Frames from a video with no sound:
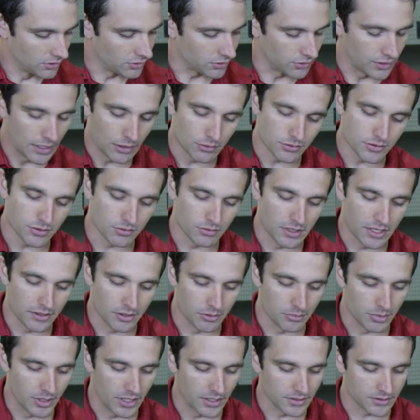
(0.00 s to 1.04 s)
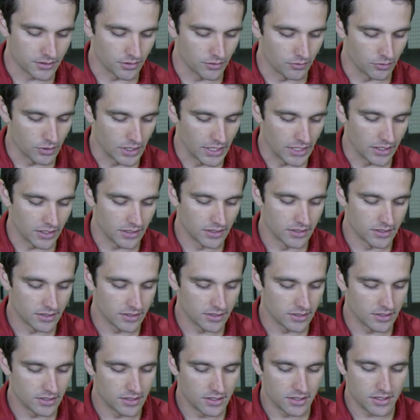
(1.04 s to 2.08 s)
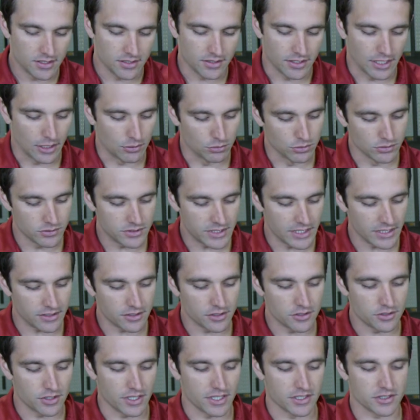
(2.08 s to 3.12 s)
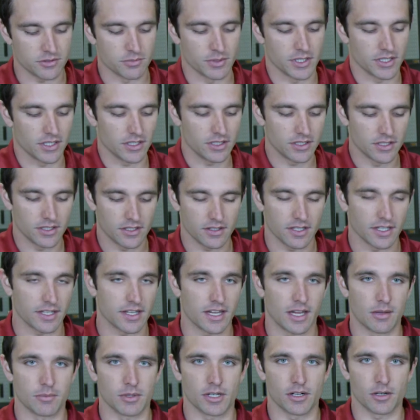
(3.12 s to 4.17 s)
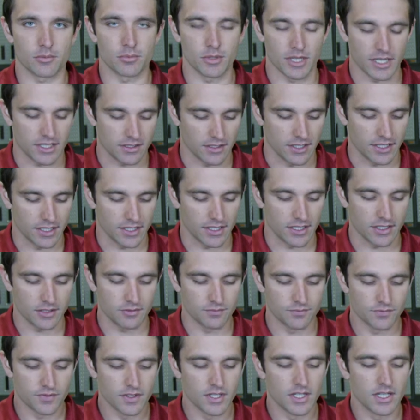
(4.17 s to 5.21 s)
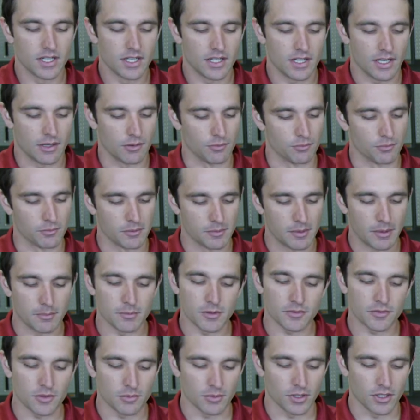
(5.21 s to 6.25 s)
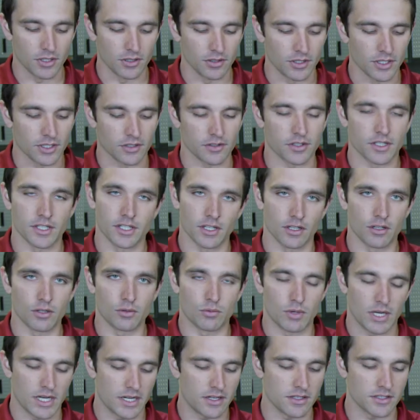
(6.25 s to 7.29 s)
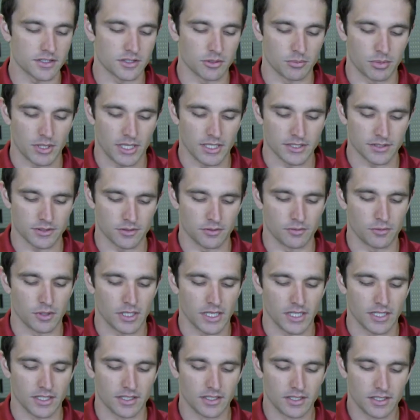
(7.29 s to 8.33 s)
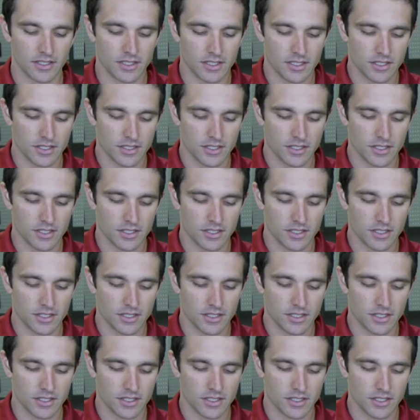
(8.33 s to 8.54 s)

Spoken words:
So that was around the positive wire. Now we'll take the transmitter that came in our brake light kit, and remember from earlier, the yellow wire is the positive wire.